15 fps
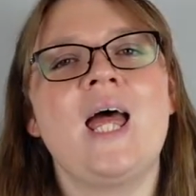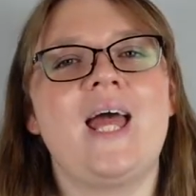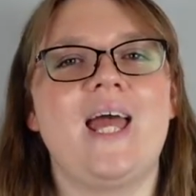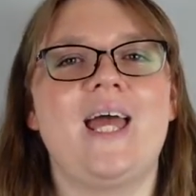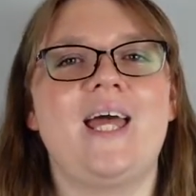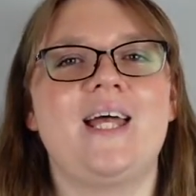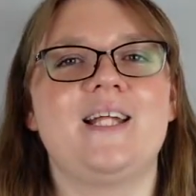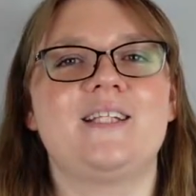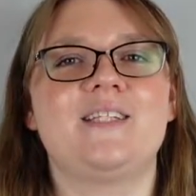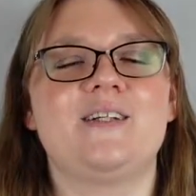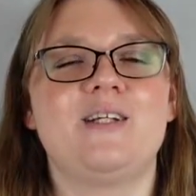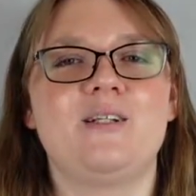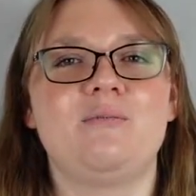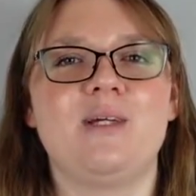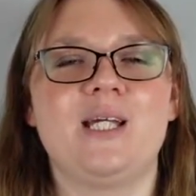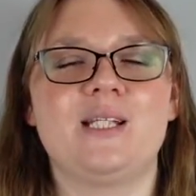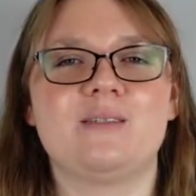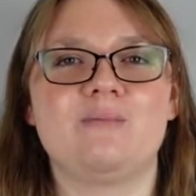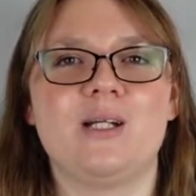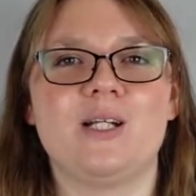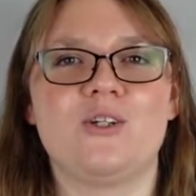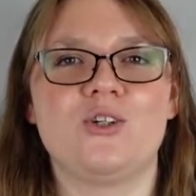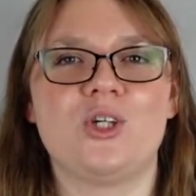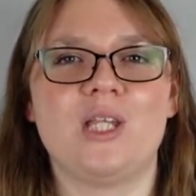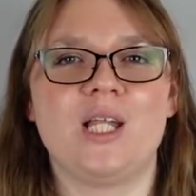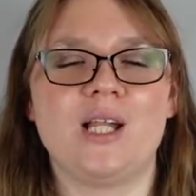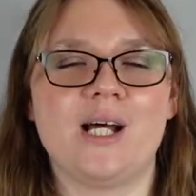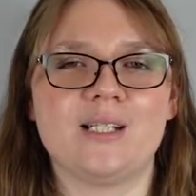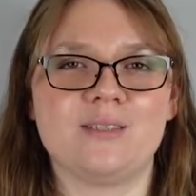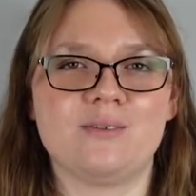And so I didn't make as much in the
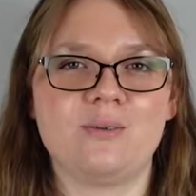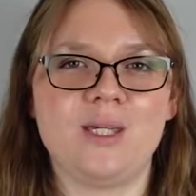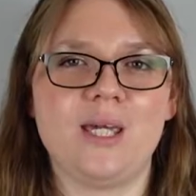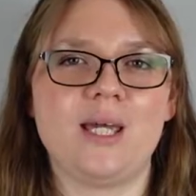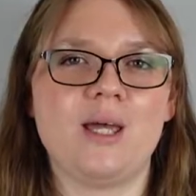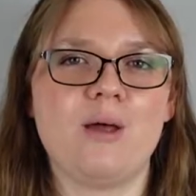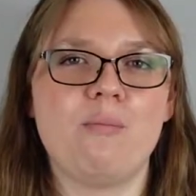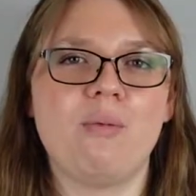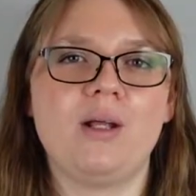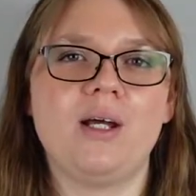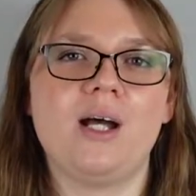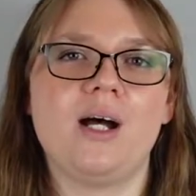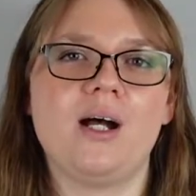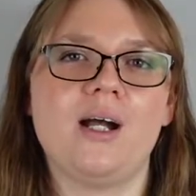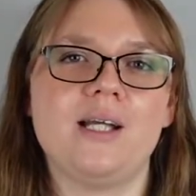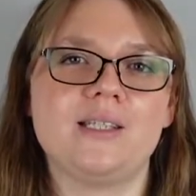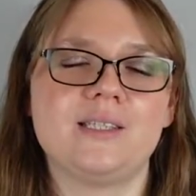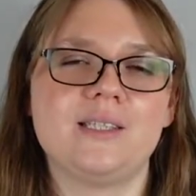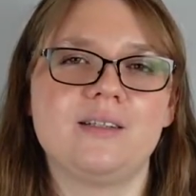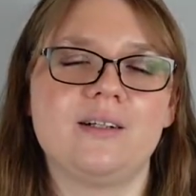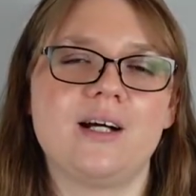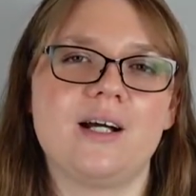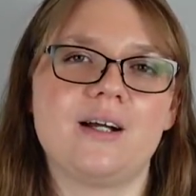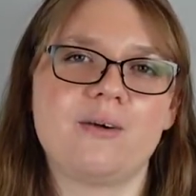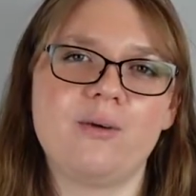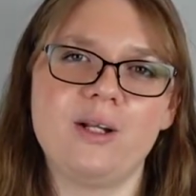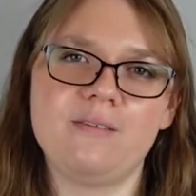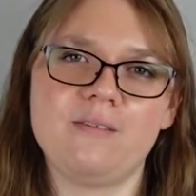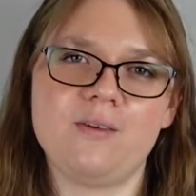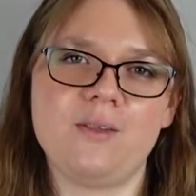last week, but I still got
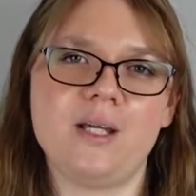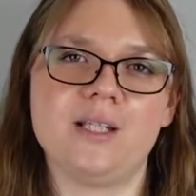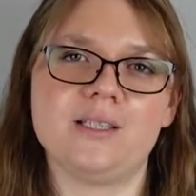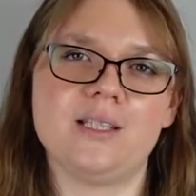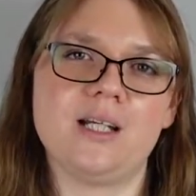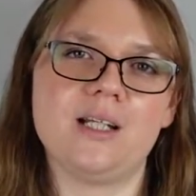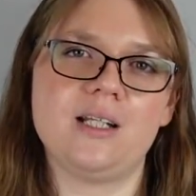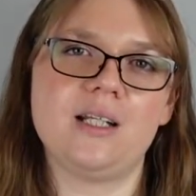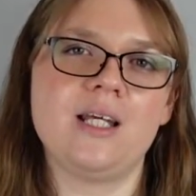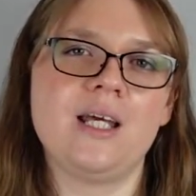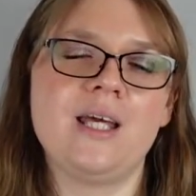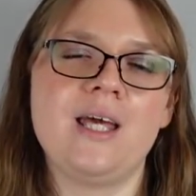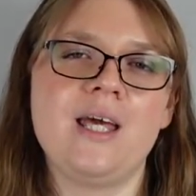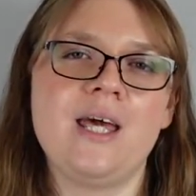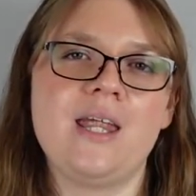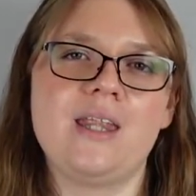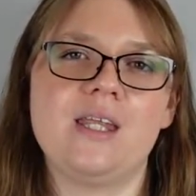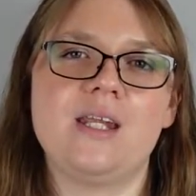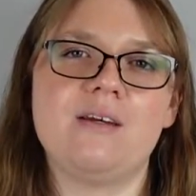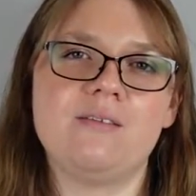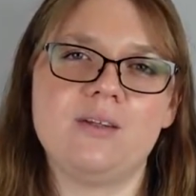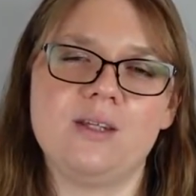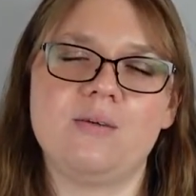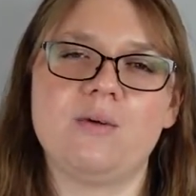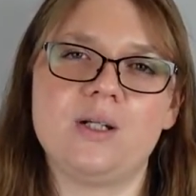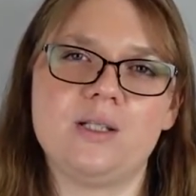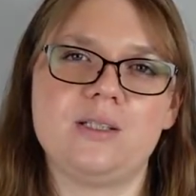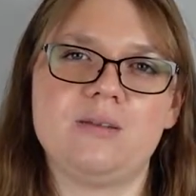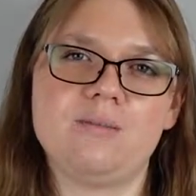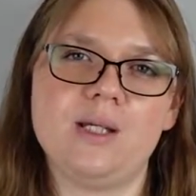quite a few things done that I really
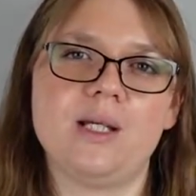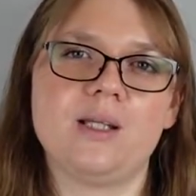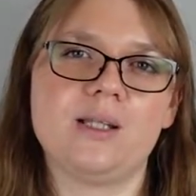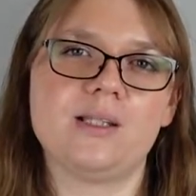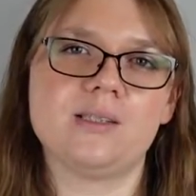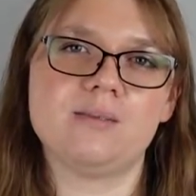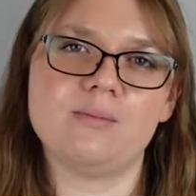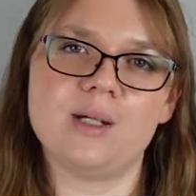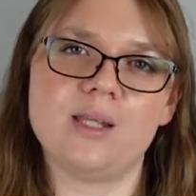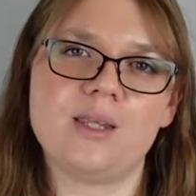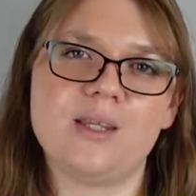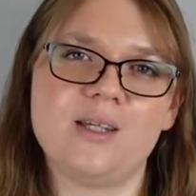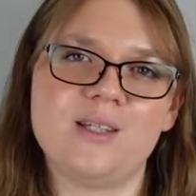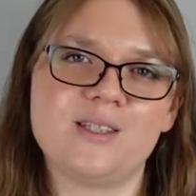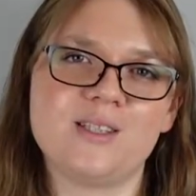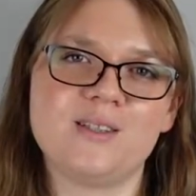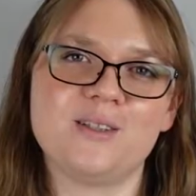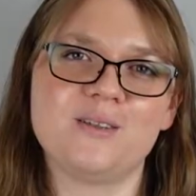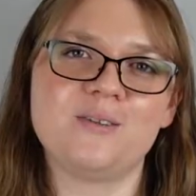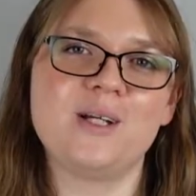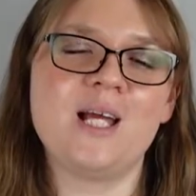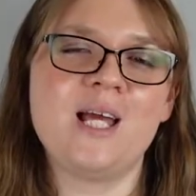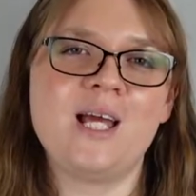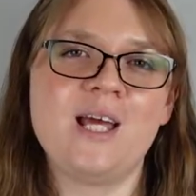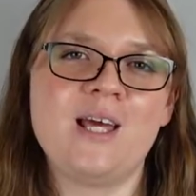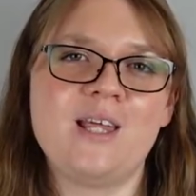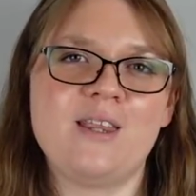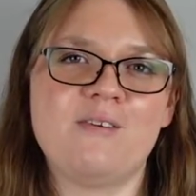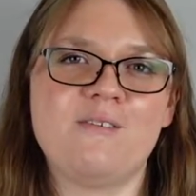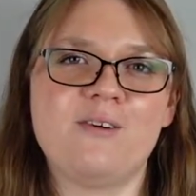wanted to make this month. So
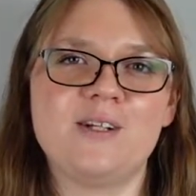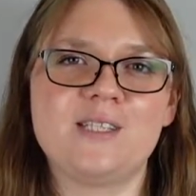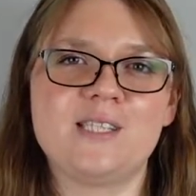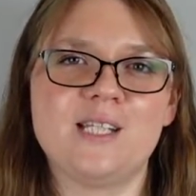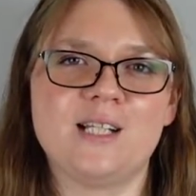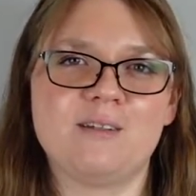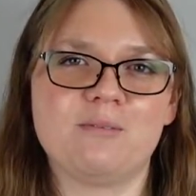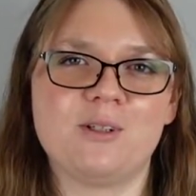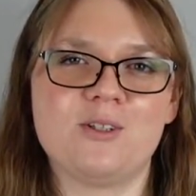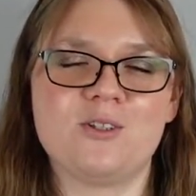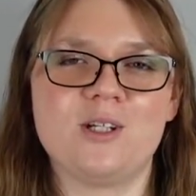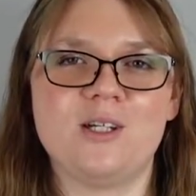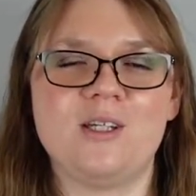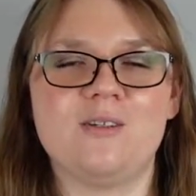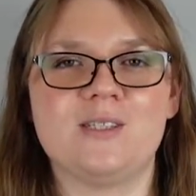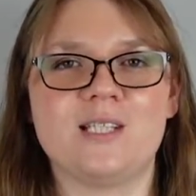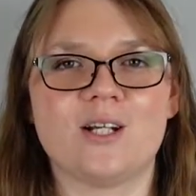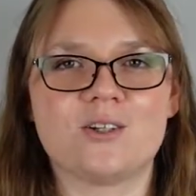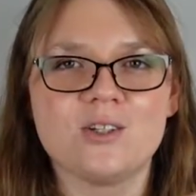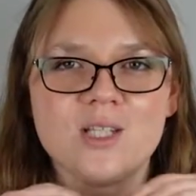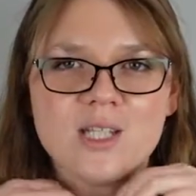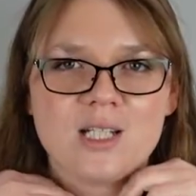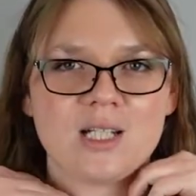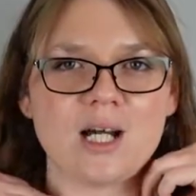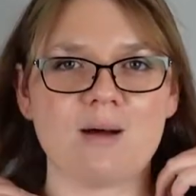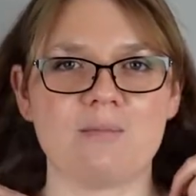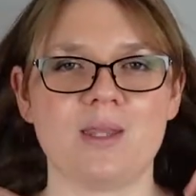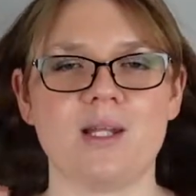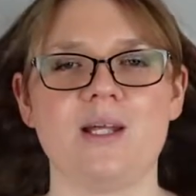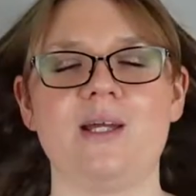the first thing I'm going to show you is actually the
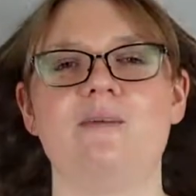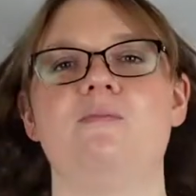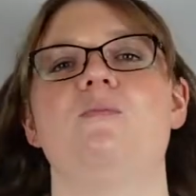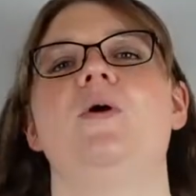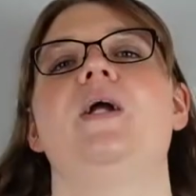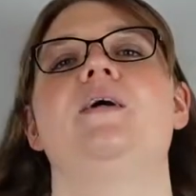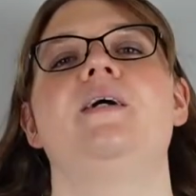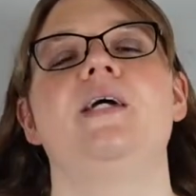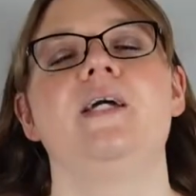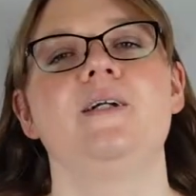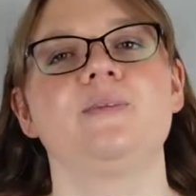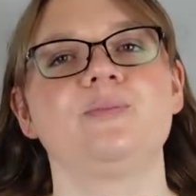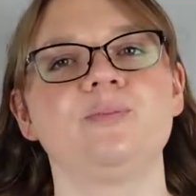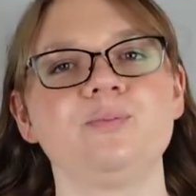top that I am wearing.